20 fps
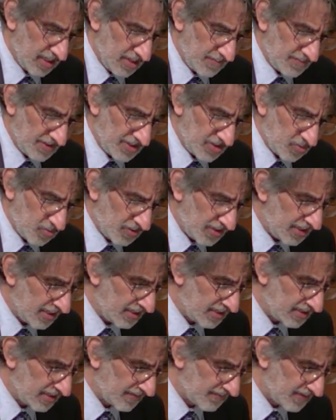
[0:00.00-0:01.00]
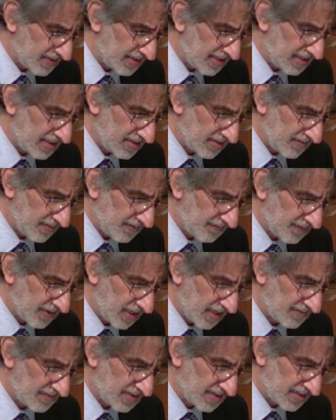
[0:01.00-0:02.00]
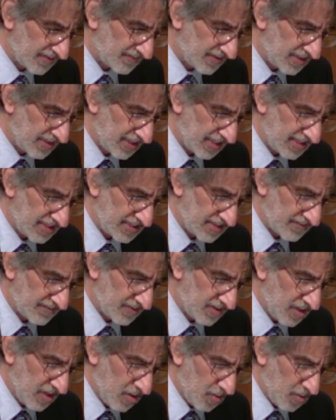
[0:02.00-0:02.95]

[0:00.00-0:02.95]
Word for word: Between 1775 and 1797,